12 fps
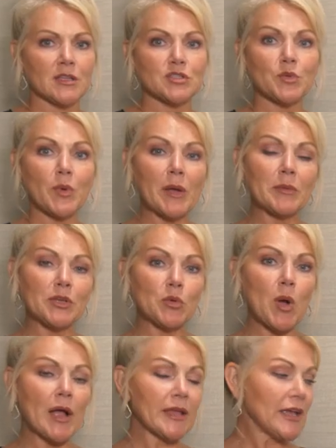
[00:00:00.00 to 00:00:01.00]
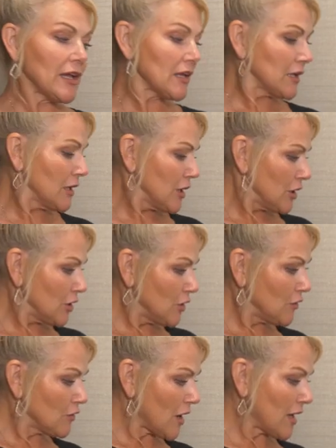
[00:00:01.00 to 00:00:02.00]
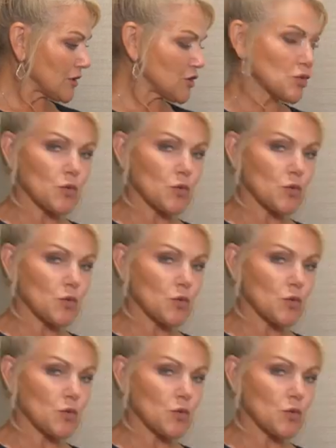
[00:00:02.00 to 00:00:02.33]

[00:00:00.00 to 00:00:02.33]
So right when you walk in, you've got